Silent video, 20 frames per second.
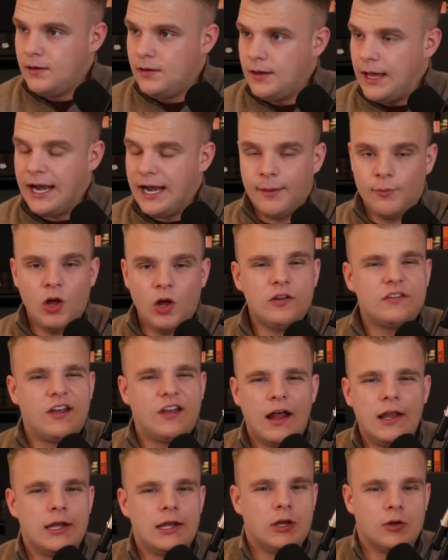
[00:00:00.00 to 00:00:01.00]
And I'm not
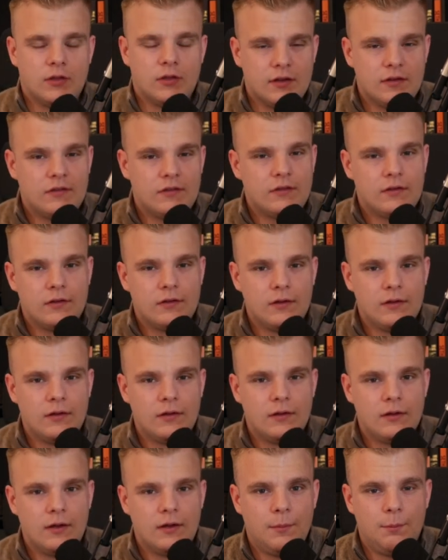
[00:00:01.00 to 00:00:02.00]
telling you this
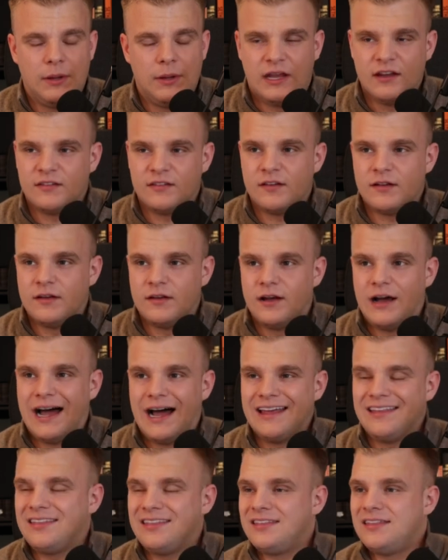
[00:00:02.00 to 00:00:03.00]
because I
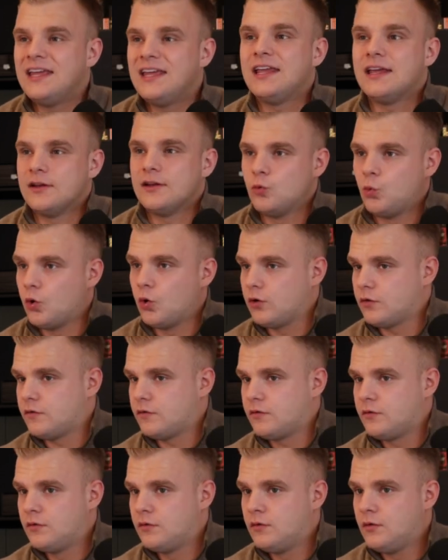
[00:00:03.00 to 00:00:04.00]
think it works.